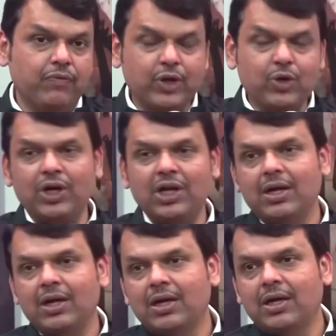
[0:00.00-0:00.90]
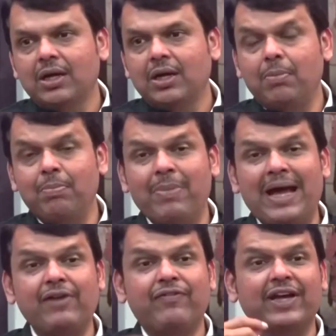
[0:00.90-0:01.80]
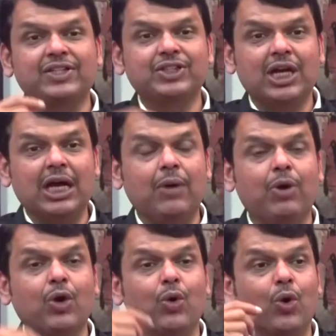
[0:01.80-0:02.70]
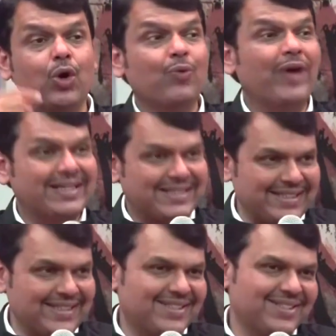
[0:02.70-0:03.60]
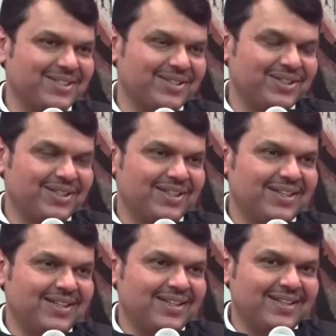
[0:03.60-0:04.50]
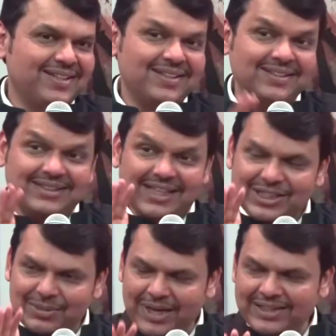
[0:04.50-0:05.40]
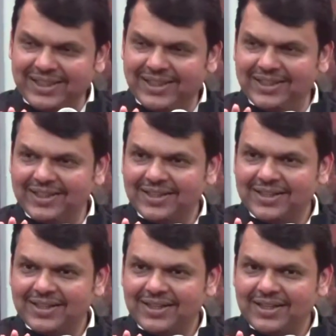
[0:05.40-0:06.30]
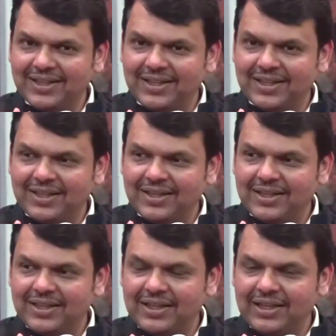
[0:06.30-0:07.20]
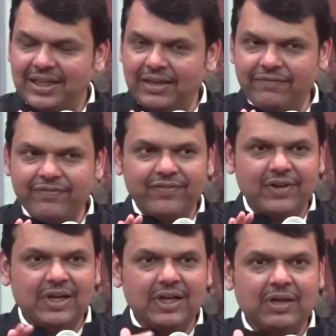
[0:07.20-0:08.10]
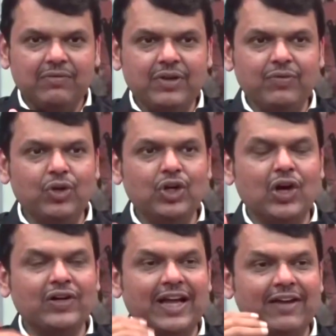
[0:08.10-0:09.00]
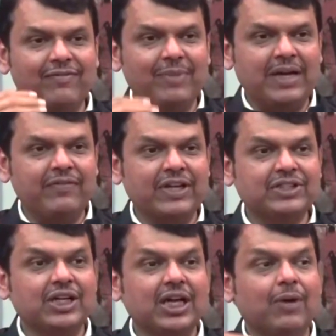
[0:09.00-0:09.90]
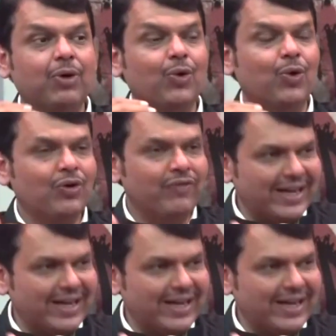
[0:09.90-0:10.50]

we could manufacture our own vaccines. Just imagine if we would not have manufactured our own